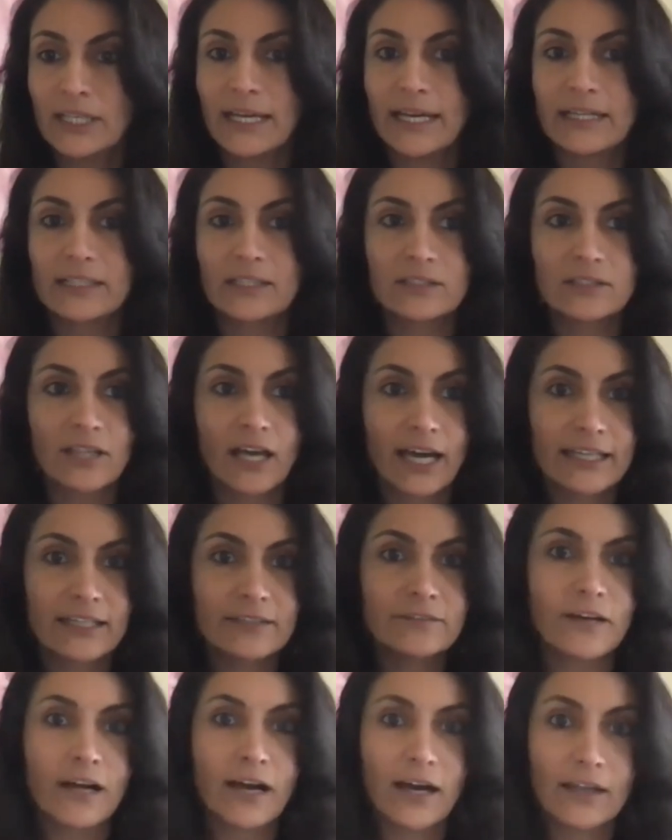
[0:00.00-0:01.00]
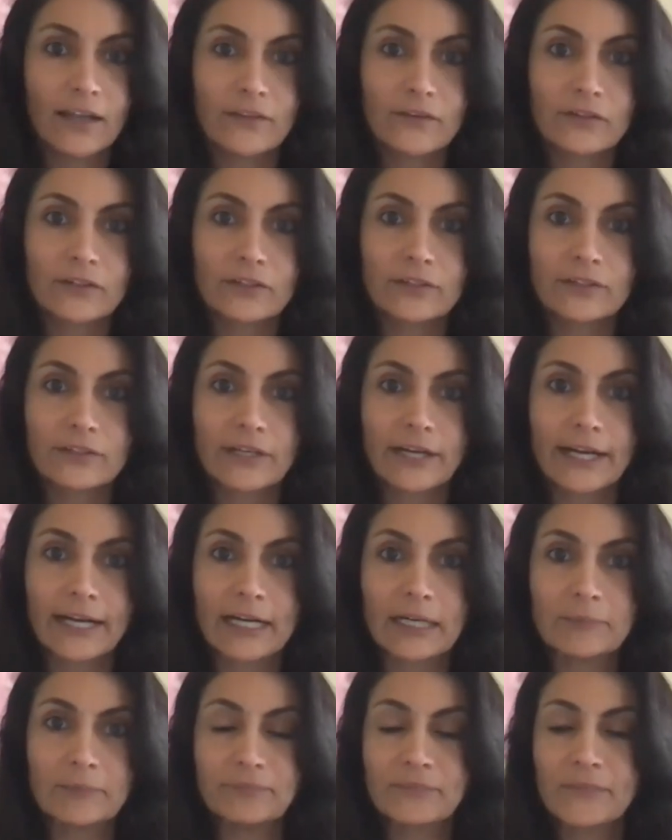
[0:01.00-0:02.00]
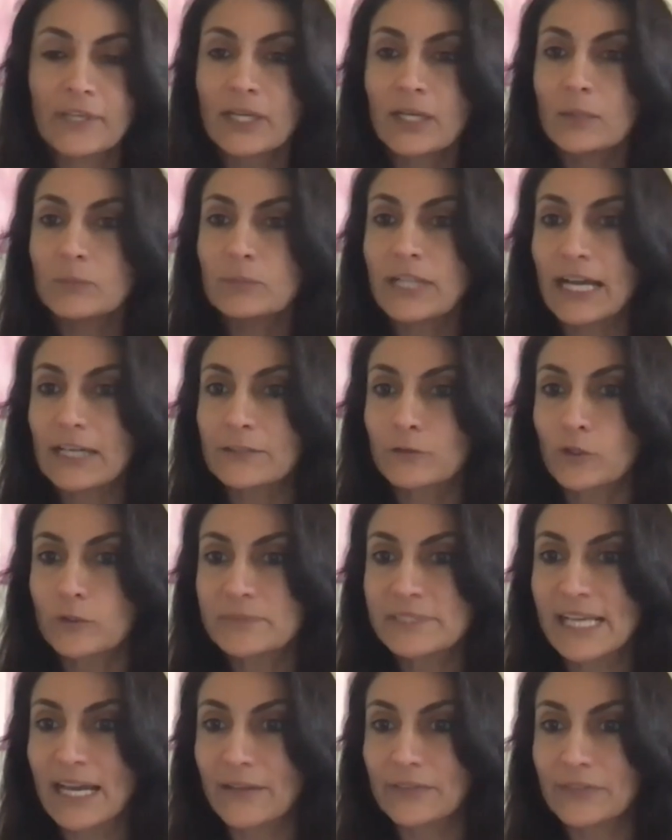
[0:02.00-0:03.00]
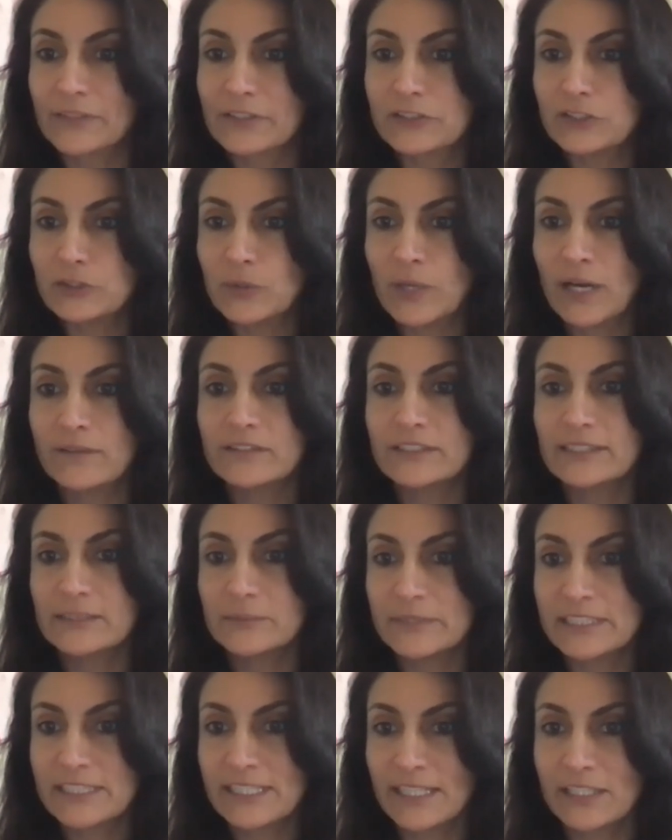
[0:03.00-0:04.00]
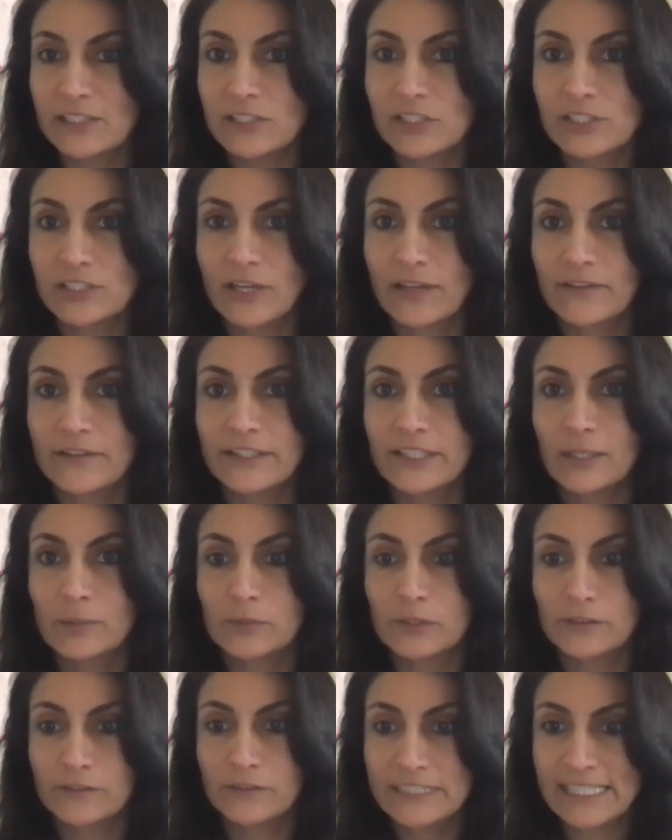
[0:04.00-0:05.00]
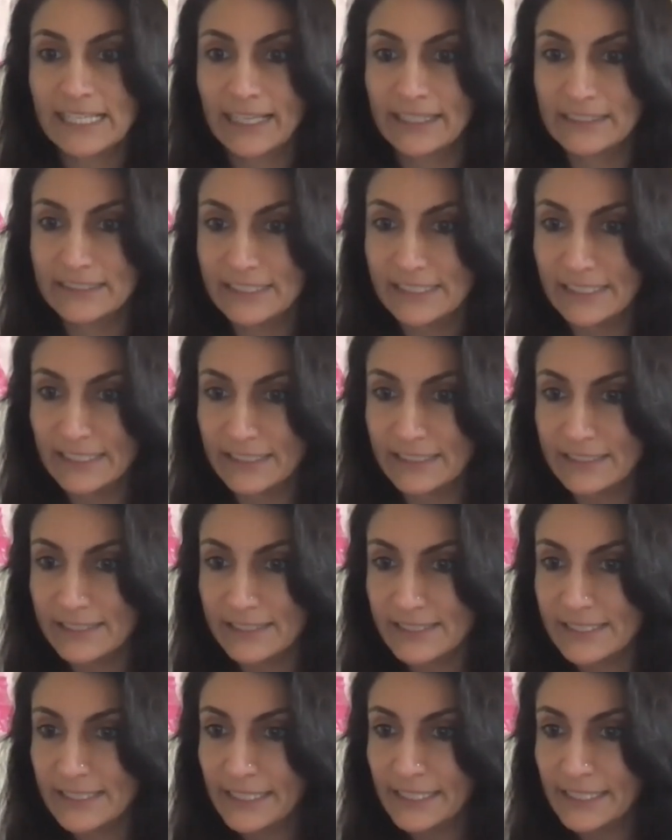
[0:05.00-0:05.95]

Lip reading: And a lot of other platforms out there do have a limitation on the number of attendees.